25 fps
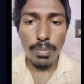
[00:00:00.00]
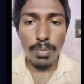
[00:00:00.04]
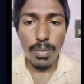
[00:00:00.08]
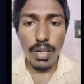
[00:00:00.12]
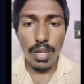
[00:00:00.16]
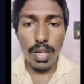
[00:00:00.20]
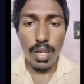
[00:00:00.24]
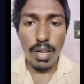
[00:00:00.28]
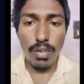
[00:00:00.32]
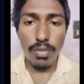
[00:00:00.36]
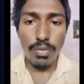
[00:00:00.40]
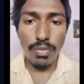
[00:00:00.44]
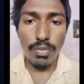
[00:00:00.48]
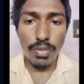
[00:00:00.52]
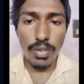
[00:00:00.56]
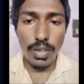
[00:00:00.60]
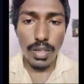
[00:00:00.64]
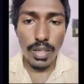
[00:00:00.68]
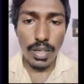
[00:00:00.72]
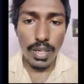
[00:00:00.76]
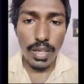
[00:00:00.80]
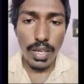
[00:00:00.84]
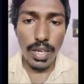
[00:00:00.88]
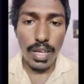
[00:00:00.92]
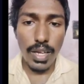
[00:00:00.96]
P of
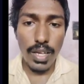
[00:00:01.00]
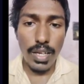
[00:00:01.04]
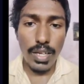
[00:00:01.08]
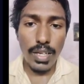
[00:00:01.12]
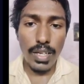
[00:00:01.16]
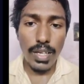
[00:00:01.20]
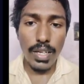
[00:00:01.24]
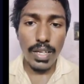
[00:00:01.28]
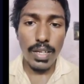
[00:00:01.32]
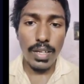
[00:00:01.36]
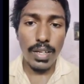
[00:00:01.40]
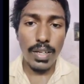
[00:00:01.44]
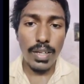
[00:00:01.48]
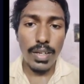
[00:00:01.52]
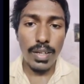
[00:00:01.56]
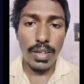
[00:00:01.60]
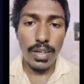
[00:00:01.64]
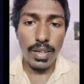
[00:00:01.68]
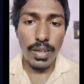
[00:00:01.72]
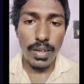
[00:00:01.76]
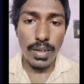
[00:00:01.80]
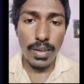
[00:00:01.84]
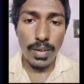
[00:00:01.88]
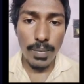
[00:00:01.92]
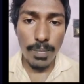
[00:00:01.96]
A
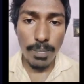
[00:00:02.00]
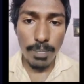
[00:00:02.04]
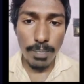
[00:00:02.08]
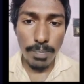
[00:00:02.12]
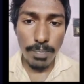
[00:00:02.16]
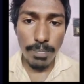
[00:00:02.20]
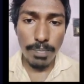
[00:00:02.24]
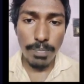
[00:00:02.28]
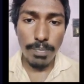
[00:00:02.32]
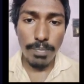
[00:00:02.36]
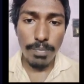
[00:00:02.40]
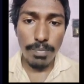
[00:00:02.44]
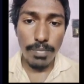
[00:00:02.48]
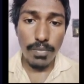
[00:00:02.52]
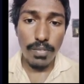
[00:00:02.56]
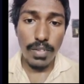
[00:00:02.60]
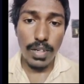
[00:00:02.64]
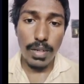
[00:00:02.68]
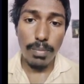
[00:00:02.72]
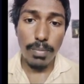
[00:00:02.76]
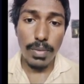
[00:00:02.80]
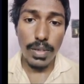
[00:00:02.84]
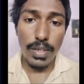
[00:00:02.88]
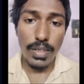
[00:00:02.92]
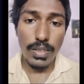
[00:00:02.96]

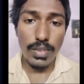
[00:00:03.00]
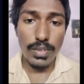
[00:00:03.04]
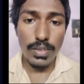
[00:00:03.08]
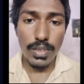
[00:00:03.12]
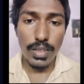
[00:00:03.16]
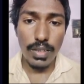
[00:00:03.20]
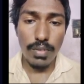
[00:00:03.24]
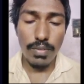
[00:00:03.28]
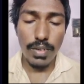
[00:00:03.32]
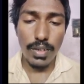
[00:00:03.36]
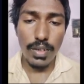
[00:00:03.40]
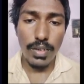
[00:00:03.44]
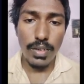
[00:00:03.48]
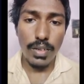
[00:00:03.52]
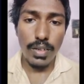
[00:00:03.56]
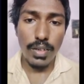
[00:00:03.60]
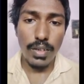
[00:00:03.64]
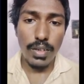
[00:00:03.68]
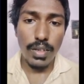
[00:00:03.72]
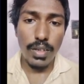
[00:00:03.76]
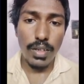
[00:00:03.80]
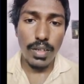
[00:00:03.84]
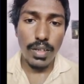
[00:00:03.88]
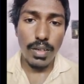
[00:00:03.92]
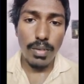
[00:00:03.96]
and B is given.
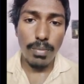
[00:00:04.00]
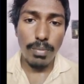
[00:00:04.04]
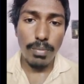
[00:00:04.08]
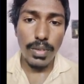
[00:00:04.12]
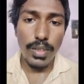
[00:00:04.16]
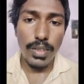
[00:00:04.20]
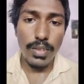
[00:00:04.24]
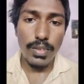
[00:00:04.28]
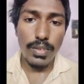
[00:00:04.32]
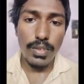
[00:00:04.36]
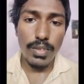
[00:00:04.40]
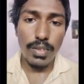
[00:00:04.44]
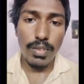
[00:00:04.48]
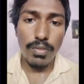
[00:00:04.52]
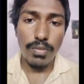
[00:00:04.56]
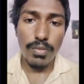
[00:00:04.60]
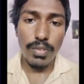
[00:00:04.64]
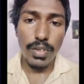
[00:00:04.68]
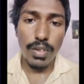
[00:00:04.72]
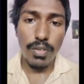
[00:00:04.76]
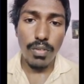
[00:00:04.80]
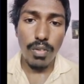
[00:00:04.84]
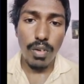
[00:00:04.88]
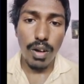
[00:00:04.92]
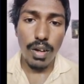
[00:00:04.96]
Means
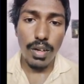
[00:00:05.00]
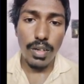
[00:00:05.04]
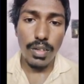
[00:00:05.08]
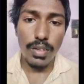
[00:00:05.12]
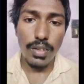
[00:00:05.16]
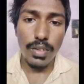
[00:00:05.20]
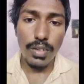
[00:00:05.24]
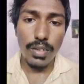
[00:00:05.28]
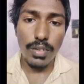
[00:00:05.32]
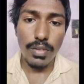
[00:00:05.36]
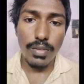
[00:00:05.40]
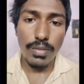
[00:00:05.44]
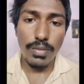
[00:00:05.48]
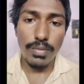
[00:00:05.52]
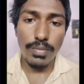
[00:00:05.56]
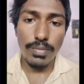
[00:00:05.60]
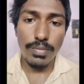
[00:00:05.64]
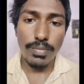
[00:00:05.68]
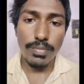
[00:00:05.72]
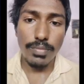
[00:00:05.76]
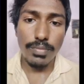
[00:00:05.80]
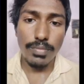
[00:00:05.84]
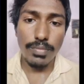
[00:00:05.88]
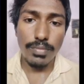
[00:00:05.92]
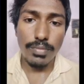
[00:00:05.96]
we want
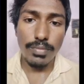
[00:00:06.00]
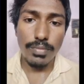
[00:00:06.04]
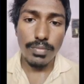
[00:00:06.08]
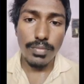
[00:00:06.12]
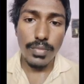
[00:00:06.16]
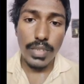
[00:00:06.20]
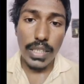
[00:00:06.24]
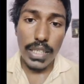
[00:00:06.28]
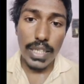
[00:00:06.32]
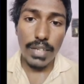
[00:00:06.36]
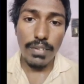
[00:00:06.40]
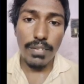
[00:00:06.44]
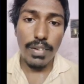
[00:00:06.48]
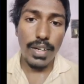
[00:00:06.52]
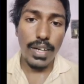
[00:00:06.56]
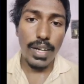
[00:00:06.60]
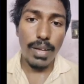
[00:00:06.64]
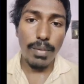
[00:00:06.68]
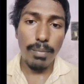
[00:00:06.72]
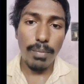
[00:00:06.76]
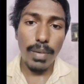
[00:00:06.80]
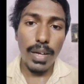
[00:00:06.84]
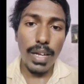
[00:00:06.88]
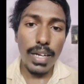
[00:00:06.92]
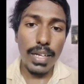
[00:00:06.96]
even
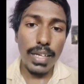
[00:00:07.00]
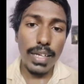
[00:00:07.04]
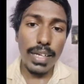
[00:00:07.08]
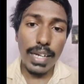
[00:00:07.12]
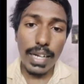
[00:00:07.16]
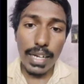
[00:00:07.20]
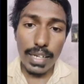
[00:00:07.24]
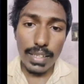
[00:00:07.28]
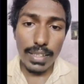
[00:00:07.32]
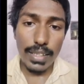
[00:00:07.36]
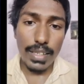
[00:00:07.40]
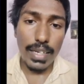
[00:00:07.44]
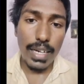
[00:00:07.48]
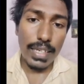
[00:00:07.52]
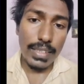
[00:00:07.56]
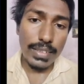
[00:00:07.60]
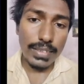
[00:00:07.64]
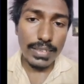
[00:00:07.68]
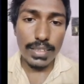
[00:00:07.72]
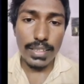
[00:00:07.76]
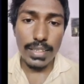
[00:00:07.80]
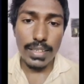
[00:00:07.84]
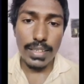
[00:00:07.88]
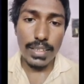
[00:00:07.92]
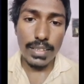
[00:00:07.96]
number greater
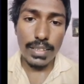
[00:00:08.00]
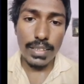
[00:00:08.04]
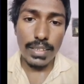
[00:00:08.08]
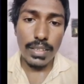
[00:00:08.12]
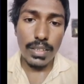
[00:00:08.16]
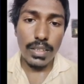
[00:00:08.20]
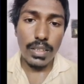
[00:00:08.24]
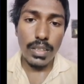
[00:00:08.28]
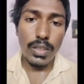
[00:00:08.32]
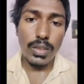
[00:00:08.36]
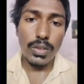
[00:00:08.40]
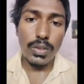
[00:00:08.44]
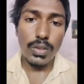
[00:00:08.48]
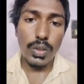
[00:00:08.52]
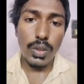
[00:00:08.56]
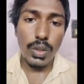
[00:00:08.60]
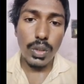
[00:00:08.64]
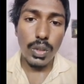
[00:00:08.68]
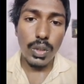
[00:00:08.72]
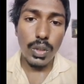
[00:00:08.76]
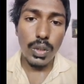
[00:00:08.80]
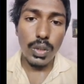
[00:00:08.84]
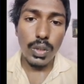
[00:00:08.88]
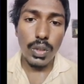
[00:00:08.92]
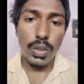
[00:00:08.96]
than 3.
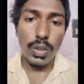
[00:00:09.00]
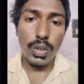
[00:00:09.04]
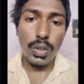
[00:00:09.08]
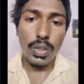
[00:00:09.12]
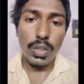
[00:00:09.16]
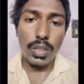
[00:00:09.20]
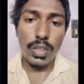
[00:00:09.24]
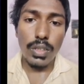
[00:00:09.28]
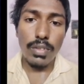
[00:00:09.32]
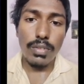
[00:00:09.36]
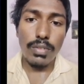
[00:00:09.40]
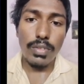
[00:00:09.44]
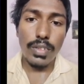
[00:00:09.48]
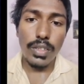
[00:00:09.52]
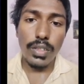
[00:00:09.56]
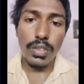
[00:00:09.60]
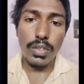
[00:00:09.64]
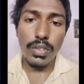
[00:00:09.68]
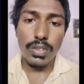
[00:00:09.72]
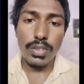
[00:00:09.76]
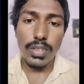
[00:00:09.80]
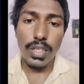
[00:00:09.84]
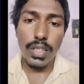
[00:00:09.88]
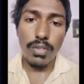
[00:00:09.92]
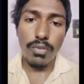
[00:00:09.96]
So we
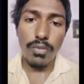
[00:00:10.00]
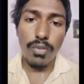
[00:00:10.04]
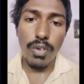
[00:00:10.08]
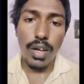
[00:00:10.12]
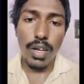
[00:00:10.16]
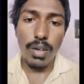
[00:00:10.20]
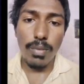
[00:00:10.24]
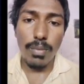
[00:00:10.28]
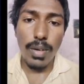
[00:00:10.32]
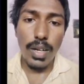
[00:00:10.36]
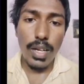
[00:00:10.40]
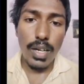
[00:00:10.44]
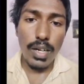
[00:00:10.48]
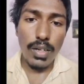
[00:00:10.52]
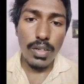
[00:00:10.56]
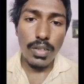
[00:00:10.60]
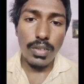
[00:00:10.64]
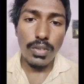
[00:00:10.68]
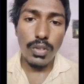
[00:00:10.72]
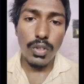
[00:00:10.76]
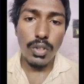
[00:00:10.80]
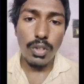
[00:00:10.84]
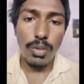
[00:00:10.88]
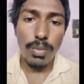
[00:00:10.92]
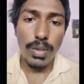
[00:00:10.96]
use that formula
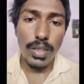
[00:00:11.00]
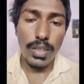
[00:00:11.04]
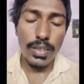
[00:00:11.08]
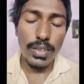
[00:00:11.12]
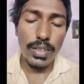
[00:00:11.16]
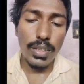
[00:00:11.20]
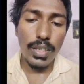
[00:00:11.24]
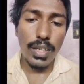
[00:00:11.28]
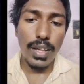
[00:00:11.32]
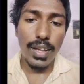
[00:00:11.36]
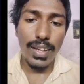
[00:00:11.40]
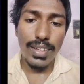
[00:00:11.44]
2 by 3